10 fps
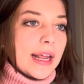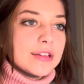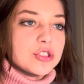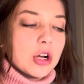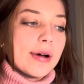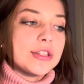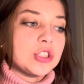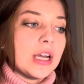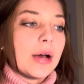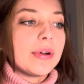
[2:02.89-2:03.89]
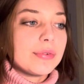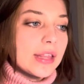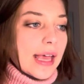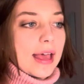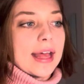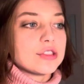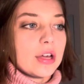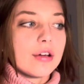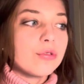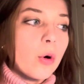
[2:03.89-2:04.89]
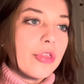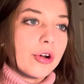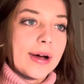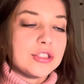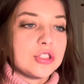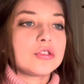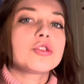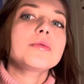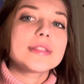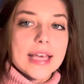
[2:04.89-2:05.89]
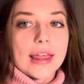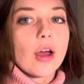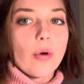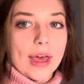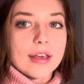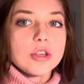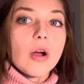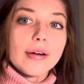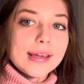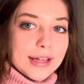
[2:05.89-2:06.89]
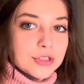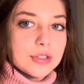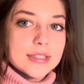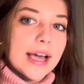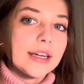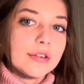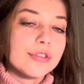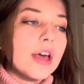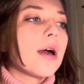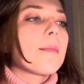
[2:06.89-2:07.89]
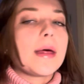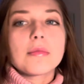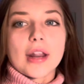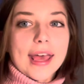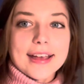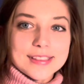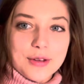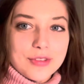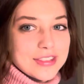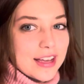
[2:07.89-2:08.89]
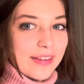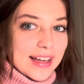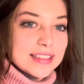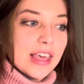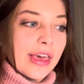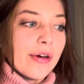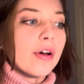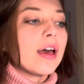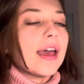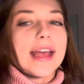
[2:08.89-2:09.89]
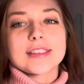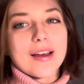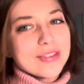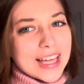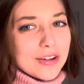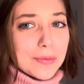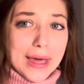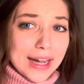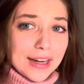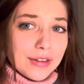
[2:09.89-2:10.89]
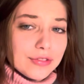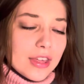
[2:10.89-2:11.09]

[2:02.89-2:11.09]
answer a question and I would really answer like 4 other questions. So she would say like, okay, you already answered this kind of, but I'm going to ask you for the sake of asking you. And so I was kind of repetitive,